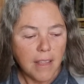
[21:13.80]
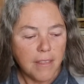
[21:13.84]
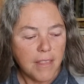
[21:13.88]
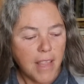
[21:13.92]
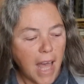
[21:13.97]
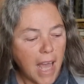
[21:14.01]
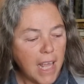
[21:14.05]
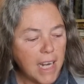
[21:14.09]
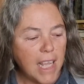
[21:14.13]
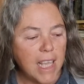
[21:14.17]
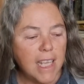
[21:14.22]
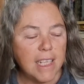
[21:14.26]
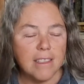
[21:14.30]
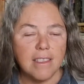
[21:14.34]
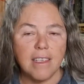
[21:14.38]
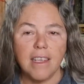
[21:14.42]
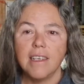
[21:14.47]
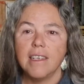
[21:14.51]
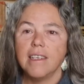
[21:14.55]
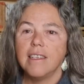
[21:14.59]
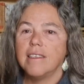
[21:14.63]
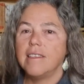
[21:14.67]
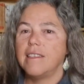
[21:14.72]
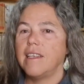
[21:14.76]
that is
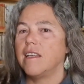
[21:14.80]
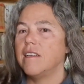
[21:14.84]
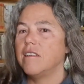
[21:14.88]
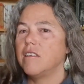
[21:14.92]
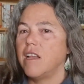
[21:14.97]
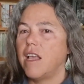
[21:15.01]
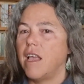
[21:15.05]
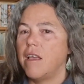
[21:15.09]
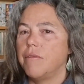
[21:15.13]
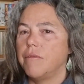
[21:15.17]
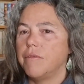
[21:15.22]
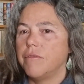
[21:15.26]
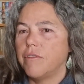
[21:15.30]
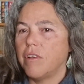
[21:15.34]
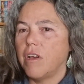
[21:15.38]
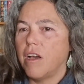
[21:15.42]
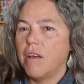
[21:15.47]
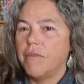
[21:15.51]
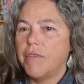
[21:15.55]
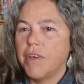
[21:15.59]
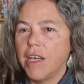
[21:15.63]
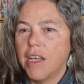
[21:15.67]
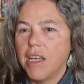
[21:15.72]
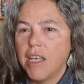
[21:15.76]

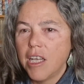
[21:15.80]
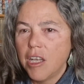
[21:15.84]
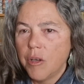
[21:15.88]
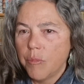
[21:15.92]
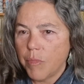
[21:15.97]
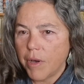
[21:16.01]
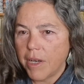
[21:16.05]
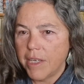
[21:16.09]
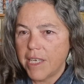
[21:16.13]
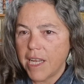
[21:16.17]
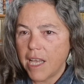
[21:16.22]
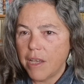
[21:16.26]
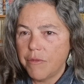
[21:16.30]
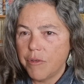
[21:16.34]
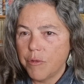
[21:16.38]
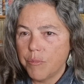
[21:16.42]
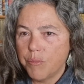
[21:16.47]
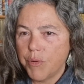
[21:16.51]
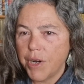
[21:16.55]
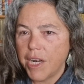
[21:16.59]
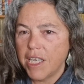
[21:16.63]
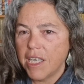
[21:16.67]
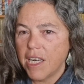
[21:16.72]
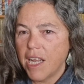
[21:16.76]
Sundiver by
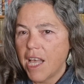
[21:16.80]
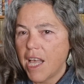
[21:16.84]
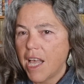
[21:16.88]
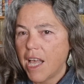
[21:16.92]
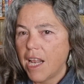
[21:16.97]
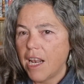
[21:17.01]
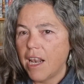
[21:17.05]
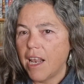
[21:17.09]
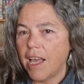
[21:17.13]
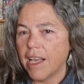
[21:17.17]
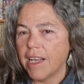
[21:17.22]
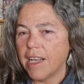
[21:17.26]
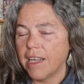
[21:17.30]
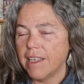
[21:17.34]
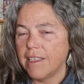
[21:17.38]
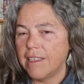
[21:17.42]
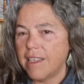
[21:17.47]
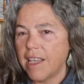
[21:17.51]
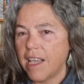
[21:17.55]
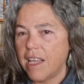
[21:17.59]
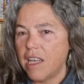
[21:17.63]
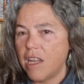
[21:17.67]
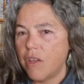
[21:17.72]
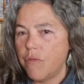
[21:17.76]
David Brin. Like I
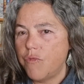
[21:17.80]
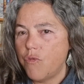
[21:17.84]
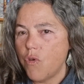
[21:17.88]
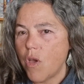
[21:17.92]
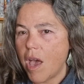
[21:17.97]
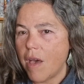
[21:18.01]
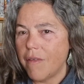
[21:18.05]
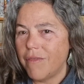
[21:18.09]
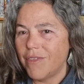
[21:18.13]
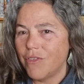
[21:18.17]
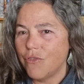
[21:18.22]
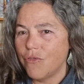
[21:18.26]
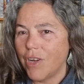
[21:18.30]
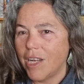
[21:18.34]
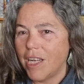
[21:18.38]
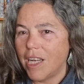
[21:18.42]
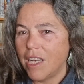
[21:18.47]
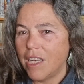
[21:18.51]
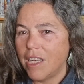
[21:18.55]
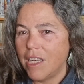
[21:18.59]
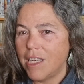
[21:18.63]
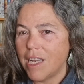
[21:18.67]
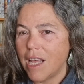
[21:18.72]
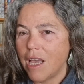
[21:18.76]
said, if you haven't read
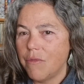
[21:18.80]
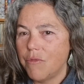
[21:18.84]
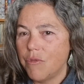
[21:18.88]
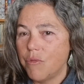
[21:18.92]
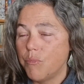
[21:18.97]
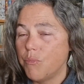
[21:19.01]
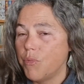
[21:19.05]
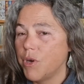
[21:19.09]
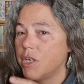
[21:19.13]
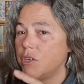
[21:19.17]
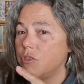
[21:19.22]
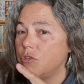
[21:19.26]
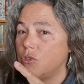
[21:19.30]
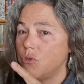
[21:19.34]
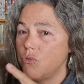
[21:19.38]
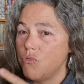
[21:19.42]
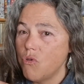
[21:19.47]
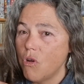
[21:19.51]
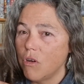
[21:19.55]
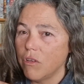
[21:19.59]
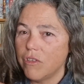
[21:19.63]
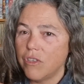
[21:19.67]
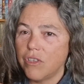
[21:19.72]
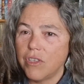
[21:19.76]
any David Brin, do
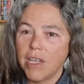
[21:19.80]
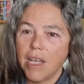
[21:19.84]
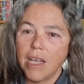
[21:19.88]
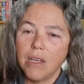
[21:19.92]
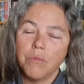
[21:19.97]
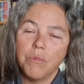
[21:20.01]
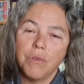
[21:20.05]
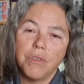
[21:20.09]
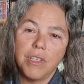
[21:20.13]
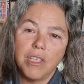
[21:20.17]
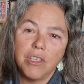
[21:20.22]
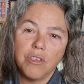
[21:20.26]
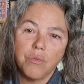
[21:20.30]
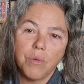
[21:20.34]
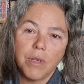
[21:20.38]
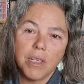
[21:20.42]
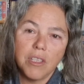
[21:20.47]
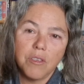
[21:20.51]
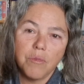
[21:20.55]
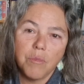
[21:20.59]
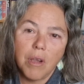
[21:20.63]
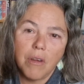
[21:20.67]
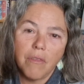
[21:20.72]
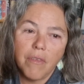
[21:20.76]
not start with this one
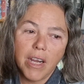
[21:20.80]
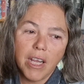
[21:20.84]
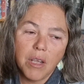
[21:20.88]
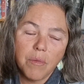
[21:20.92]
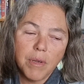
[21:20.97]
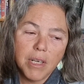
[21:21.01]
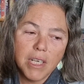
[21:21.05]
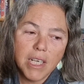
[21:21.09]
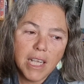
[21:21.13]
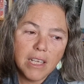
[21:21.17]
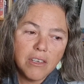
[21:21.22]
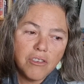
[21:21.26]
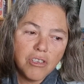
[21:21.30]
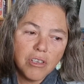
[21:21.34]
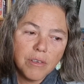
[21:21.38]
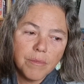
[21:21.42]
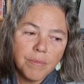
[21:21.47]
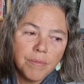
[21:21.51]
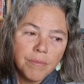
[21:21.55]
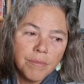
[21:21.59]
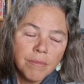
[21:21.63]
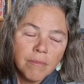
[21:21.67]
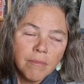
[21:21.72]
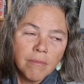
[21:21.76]
as my
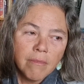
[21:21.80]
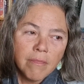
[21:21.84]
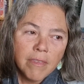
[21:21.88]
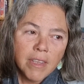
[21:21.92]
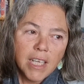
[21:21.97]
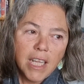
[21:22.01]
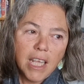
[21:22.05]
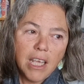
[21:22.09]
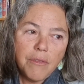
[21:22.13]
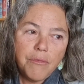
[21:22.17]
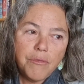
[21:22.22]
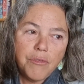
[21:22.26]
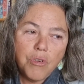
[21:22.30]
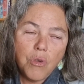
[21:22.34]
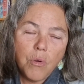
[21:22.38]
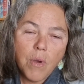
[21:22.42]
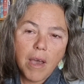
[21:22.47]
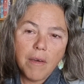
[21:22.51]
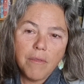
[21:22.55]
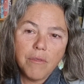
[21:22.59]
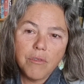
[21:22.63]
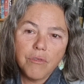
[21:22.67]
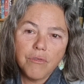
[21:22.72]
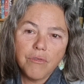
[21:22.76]
recommendation. If you
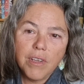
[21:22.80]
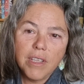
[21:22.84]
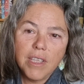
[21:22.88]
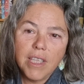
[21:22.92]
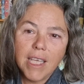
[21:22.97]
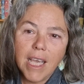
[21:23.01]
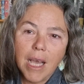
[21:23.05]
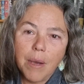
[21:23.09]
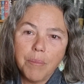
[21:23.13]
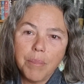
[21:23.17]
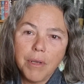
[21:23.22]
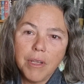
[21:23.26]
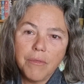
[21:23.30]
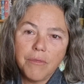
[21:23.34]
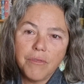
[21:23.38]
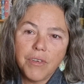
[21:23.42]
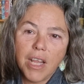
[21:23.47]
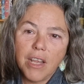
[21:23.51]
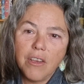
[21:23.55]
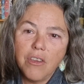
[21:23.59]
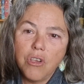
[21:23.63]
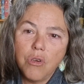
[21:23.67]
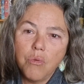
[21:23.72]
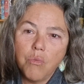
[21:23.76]
haven't read The Uplift
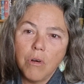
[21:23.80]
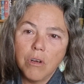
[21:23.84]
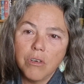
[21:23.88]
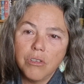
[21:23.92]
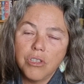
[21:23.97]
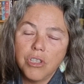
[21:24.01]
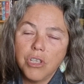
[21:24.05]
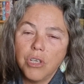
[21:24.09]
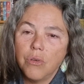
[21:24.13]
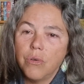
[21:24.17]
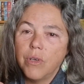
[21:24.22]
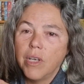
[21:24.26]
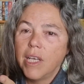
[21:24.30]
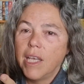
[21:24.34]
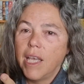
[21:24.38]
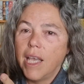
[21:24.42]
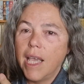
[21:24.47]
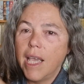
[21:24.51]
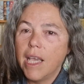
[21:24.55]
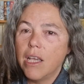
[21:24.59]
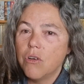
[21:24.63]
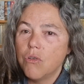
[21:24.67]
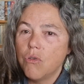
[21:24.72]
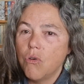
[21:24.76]
and you want to,
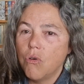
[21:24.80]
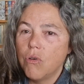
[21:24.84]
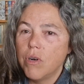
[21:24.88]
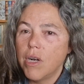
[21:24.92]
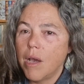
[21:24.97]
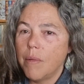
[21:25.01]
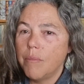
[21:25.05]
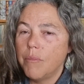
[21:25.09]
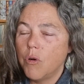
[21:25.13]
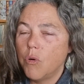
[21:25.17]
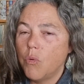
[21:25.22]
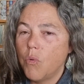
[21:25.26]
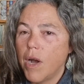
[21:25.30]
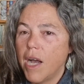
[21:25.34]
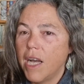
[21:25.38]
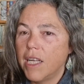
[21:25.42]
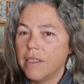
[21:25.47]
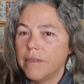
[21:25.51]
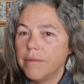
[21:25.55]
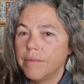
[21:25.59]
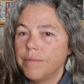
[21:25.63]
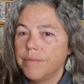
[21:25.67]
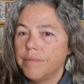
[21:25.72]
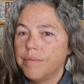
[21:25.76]
ignore number
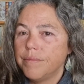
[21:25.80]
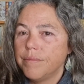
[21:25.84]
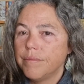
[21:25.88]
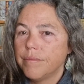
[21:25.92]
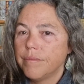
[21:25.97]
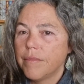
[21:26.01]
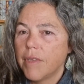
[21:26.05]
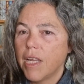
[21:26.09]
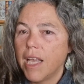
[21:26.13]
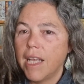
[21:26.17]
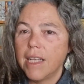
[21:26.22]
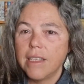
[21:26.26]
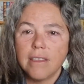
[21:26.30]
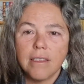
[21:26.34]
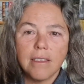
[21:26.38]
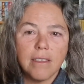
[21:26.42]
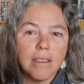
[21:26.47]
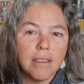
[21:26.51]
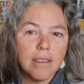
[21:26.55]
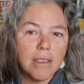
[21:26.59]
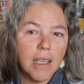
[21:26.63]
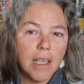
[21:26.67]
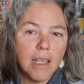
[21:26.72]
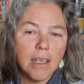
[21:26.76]
1.
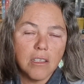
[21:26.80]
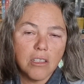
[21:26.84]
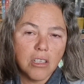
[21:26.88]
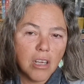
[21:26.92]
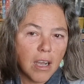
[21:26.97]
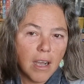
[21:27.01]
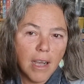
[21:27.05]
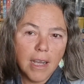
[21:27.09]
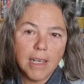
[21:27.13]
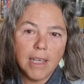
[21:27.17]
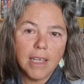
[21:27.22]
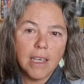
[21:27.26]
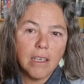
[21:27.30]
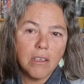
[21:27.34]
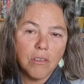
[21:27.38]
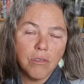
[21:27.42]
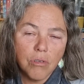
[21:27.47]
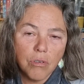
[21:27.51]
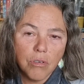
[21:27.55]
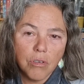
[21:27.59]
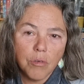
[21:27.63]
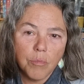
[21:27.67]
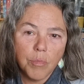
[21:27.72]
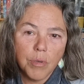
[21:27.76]
It's entirely
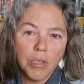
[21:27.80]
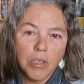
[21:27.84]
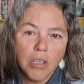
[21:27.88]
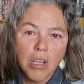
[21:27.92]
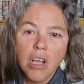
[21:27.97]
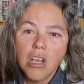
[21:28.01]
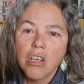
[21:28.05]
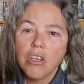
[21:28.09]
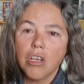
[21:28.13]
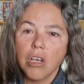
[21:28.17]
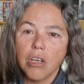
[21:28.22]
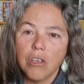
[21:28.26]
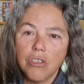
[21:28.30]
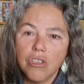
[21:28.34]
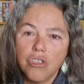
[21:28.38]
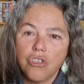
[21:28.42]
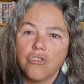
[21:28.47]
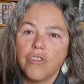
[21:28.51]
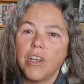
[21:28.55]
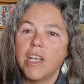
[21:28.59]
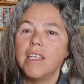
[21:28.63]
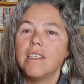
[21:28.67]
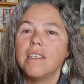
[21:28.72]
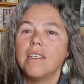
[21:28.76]
ignorable. Go
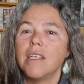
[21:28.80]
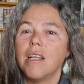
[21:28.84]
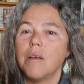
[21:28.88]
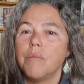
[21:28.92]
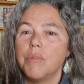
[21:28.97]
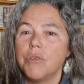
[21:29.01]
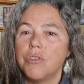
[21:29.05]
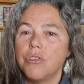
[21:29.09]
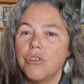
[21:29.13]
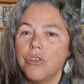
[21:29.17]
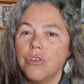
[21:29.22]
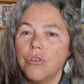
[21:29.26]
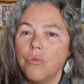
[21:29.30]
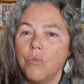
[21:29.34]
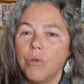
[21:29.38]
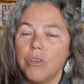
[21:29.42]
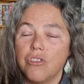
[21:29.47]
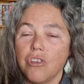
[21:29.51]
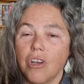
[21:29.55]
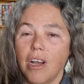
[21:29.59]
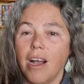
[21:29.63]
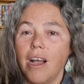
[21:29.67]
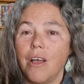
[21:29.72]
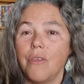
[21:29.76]
straight to number 2,
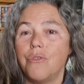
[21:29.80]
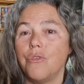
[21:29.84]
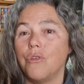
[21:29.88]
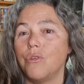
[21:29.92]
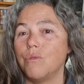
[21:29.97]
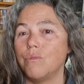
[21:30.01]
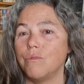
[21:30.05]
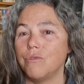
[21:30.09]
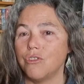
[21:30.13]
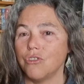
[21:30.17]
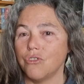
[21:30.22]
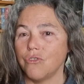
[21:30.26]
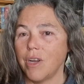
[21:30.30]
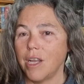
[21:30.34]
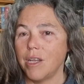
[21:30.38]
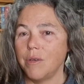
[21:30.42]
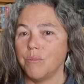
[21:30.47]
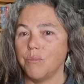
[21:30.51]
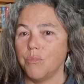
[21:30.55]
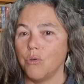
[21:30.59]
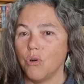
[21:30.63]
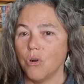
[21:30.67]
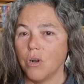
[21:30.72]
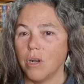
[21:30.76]
which I thought was a
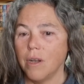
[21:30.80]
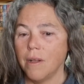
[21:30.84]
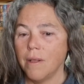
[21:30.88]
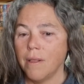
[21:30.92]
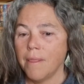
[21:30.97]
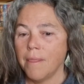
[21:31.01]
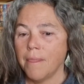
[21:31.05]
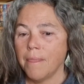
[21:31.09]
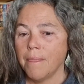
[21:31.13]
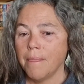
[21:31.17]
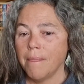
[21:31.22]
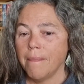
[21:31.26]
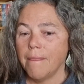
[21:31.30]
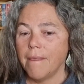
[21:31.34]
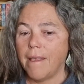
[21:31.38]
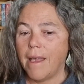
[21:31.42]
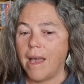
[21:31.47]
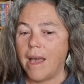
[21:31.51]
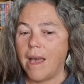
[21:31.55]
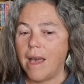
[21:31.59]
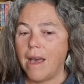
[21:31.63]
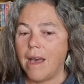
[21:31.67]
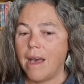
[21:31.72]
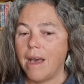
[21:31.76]
great book.
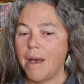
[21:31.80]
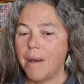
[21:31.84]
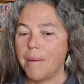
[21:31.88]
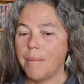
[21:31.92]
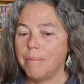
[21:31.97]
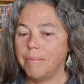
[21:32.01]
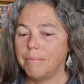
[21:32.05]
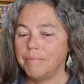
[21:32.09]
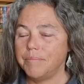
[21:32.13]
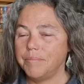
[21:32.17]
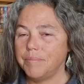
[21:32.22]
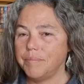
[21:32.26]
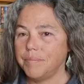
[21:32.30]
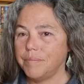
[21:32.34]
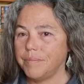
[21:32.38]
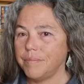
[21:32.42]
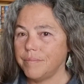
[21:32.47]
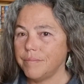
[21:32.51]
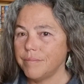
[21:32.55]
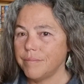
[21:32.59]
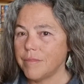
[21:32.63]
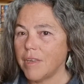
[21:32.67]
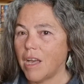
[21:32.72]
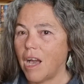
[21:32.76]
I'm
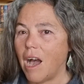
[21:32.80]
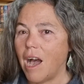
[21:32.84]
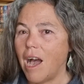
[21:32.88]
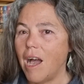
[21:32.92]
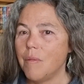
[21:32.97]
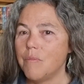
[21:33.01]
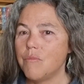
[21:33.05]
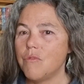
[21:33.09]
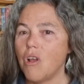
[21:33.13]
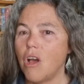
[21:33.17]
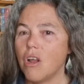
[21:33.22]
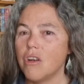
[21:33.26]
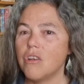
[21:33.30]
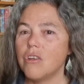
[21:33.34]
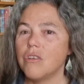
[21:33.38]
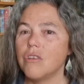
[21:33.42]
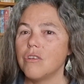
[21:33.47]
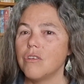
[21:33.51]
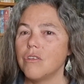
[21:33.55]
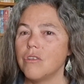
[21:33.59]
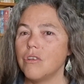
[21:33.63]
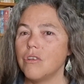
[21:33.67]
not